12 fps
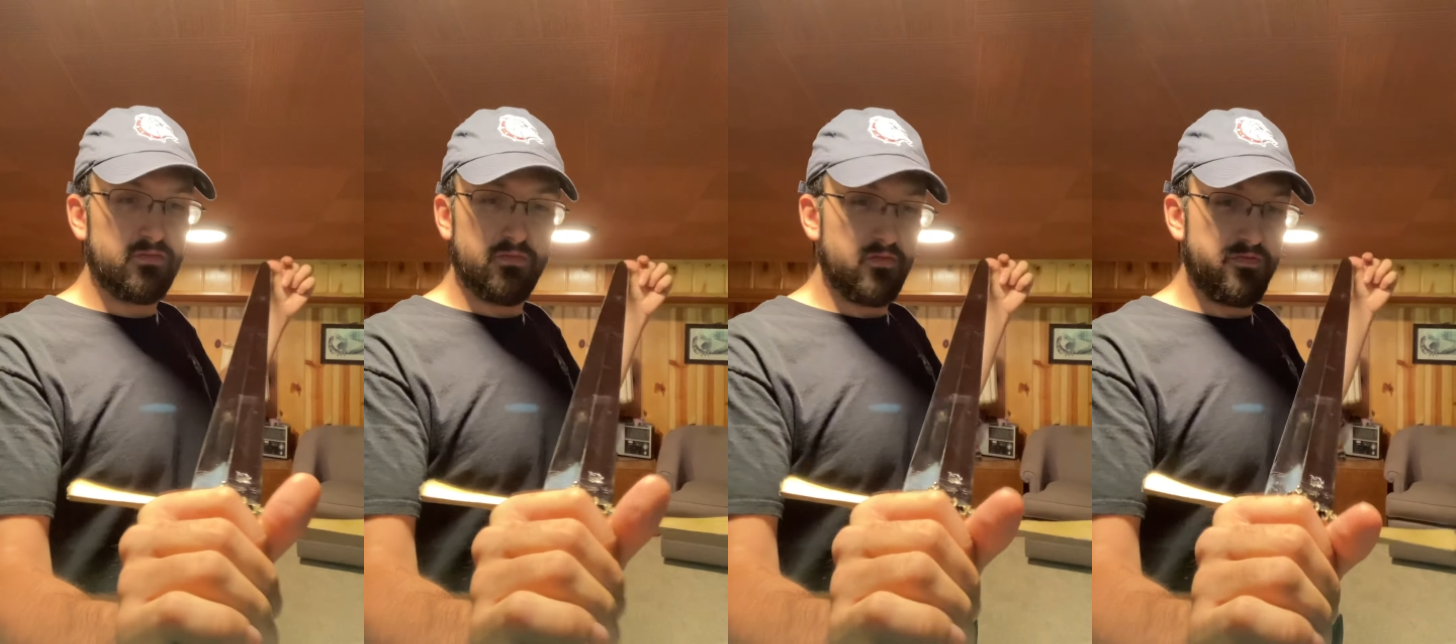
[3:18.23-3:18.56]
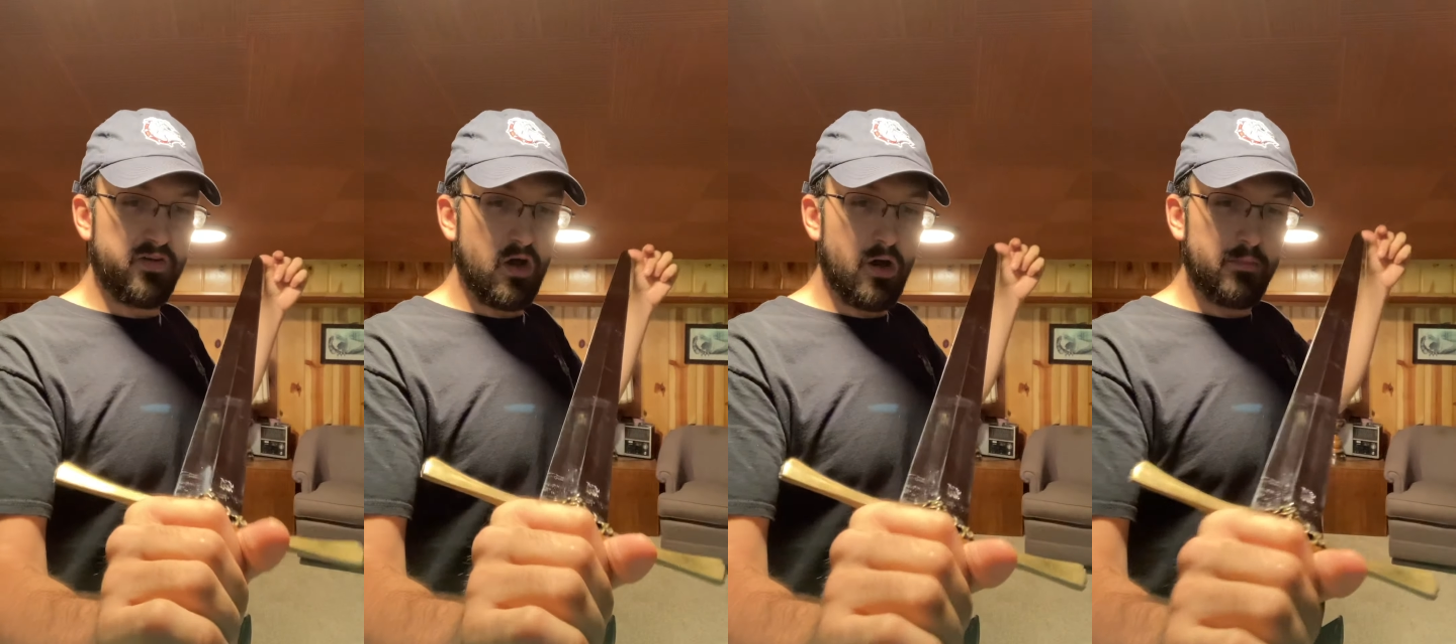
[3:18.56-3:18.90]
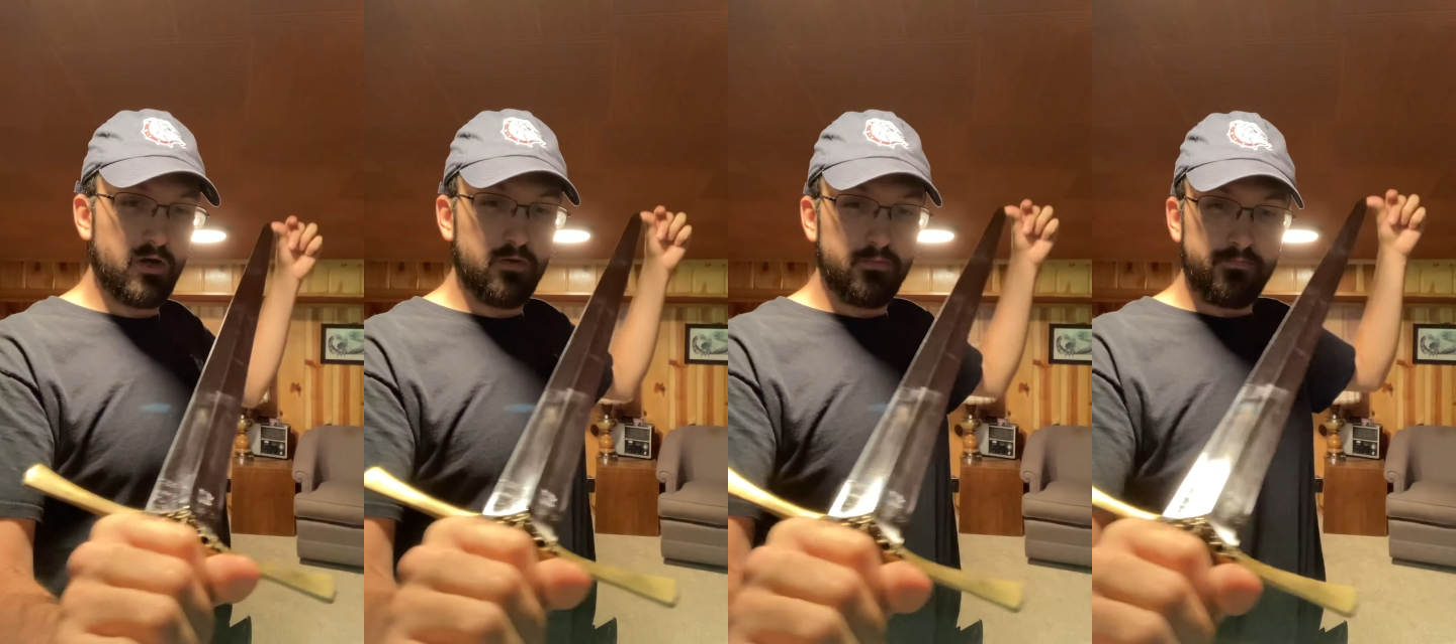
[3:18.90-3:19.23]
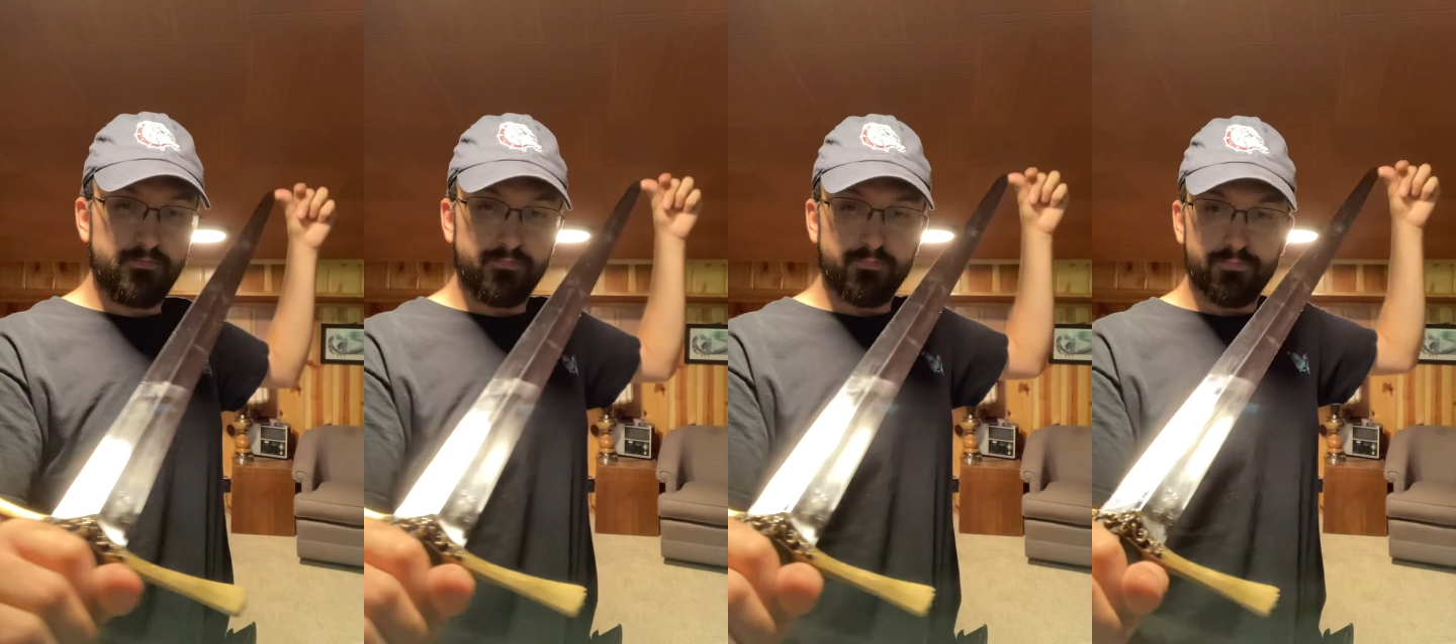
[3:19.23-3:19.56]
phenomenal.
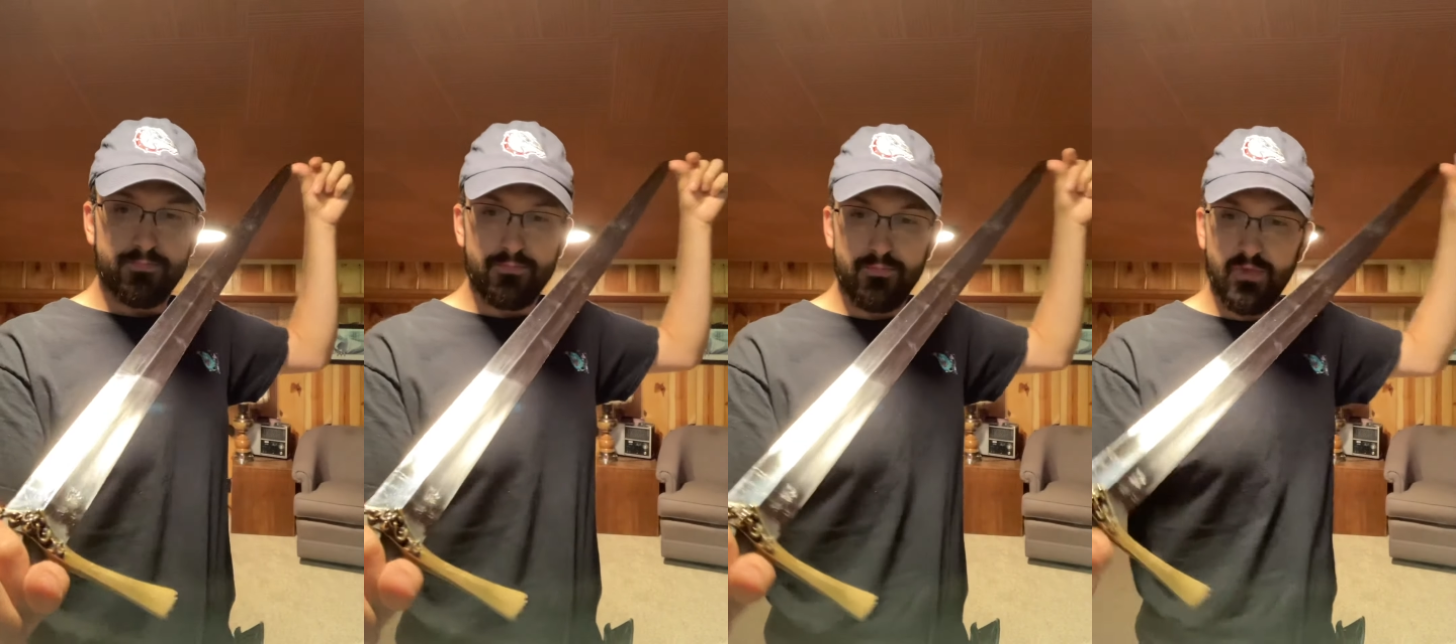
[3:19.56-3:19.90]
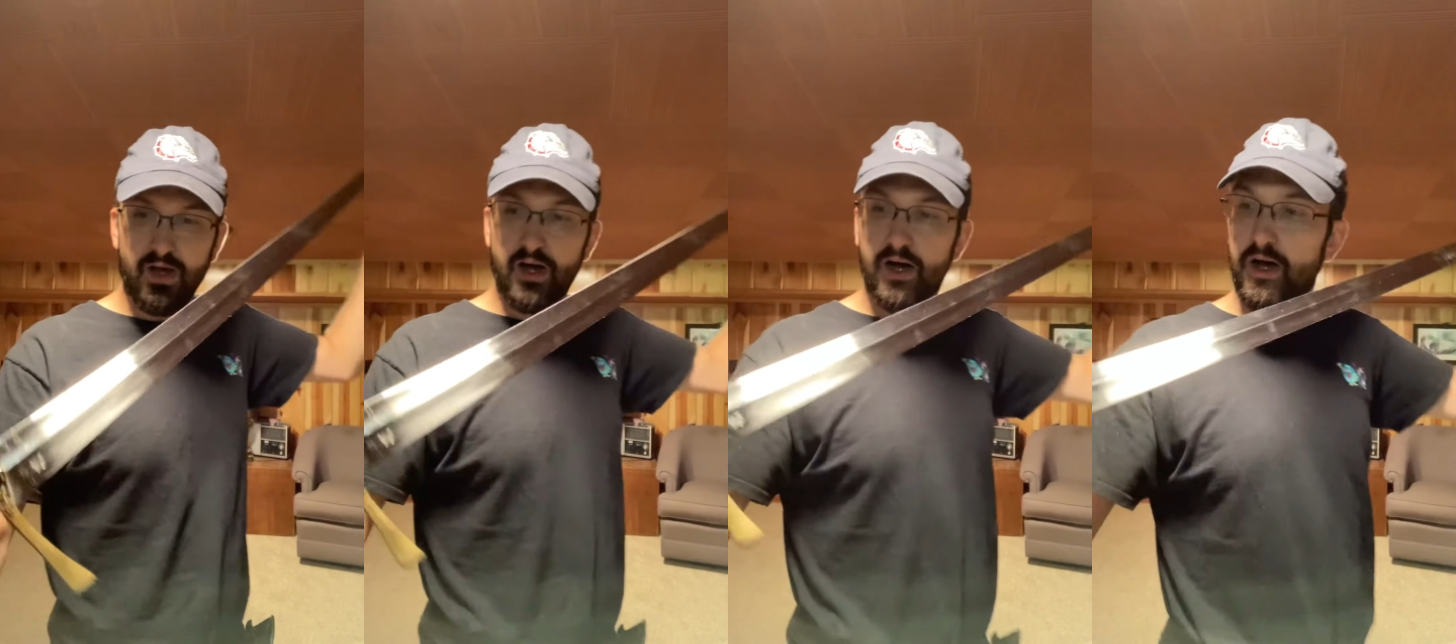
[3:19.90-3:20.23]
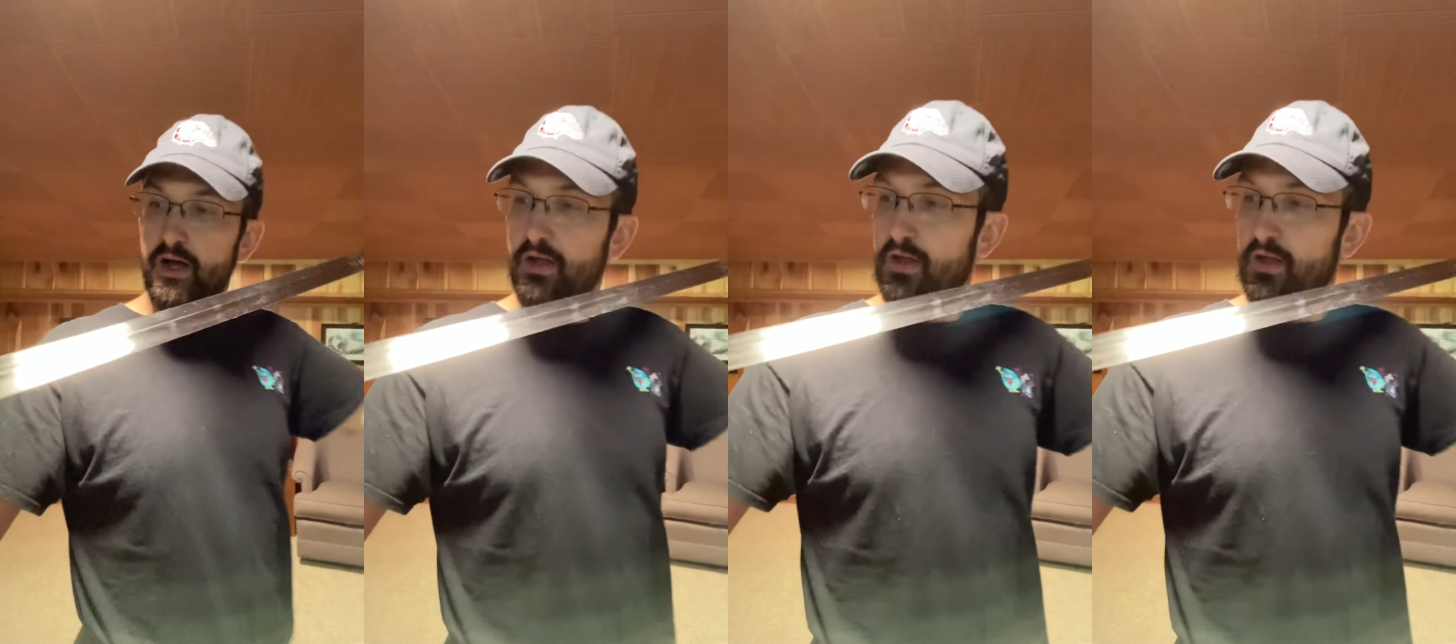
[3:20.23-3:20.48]
The